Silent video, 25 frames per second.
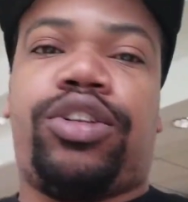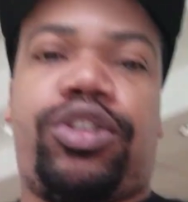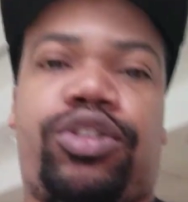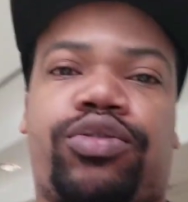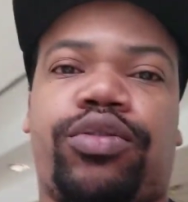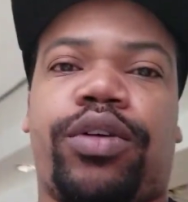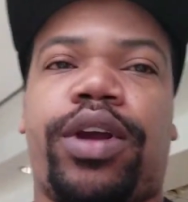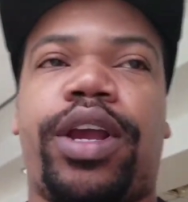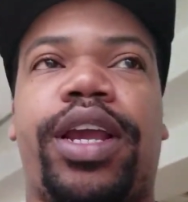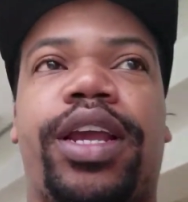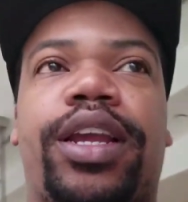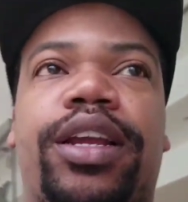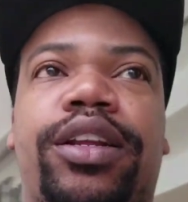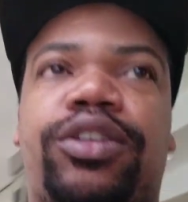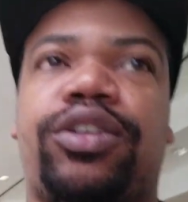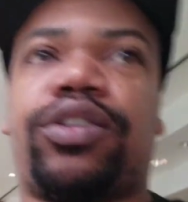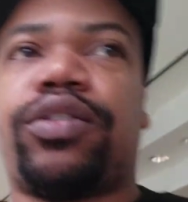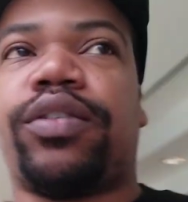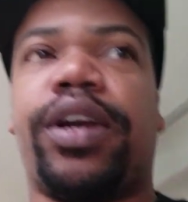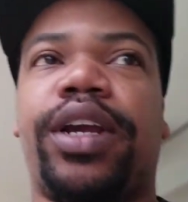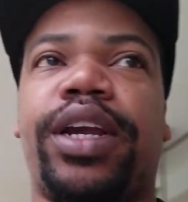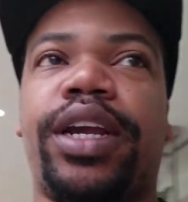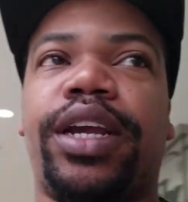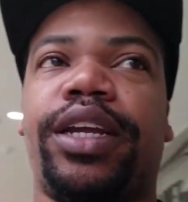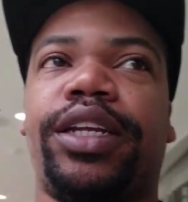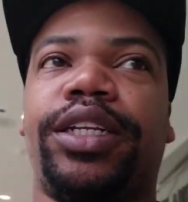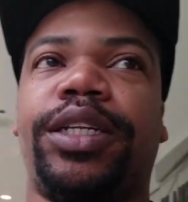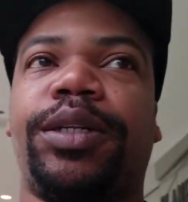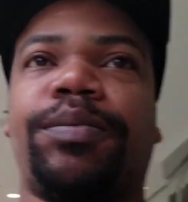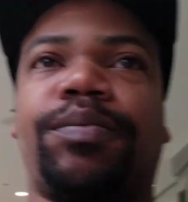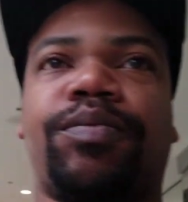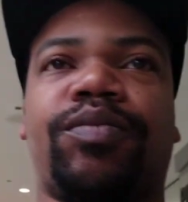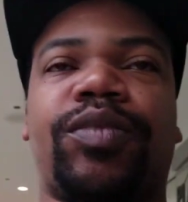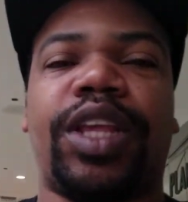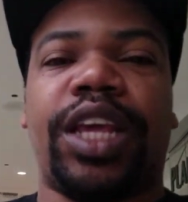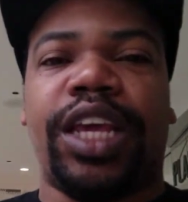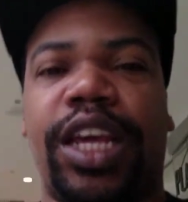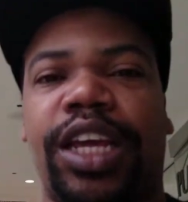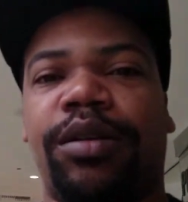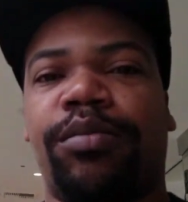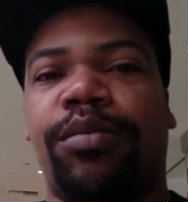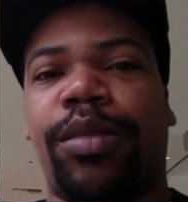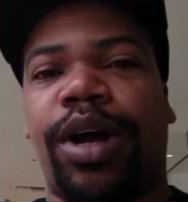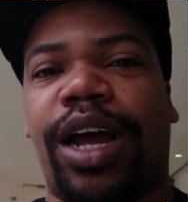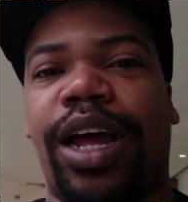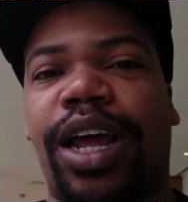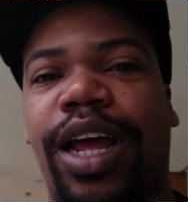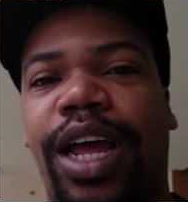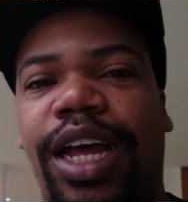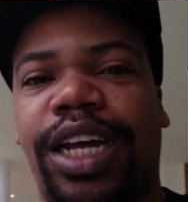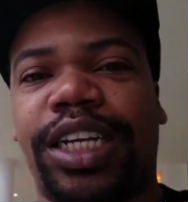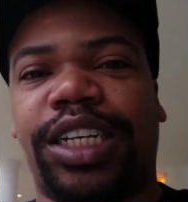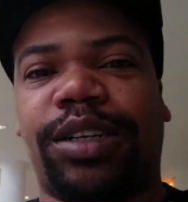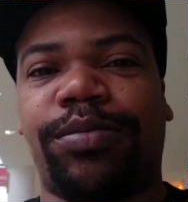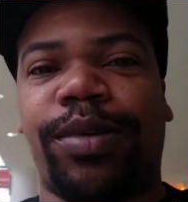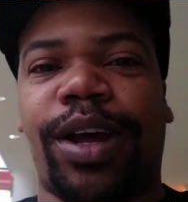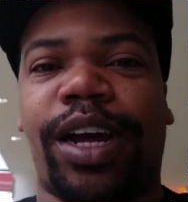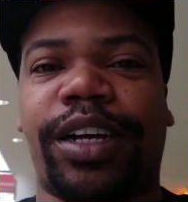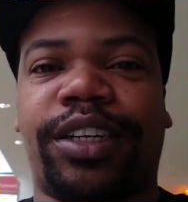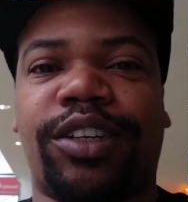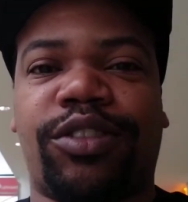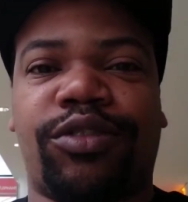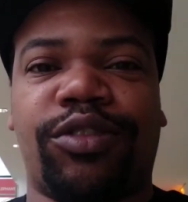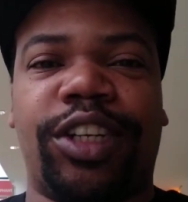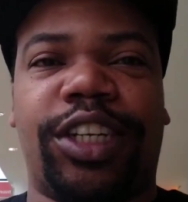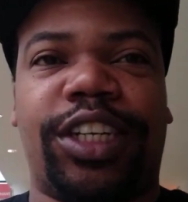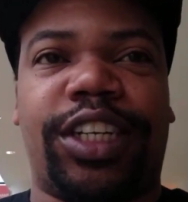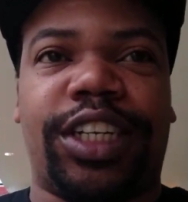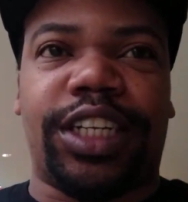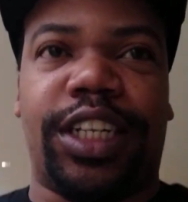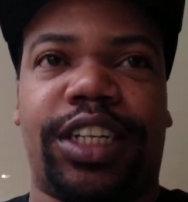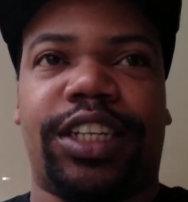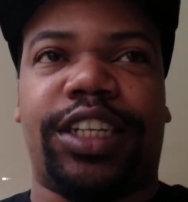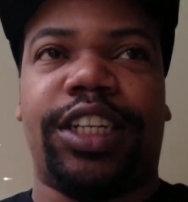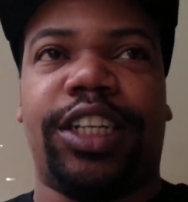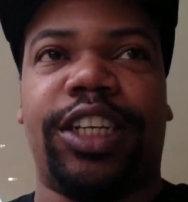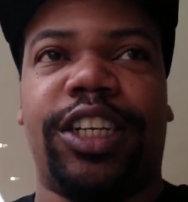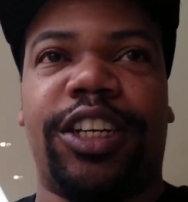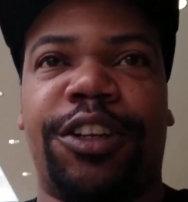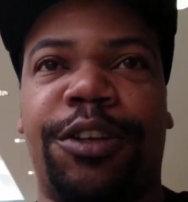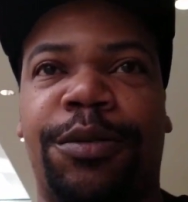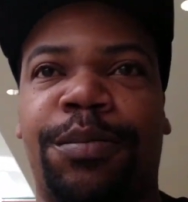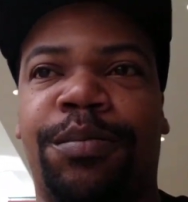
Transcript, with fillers: trade trade in my xbox 360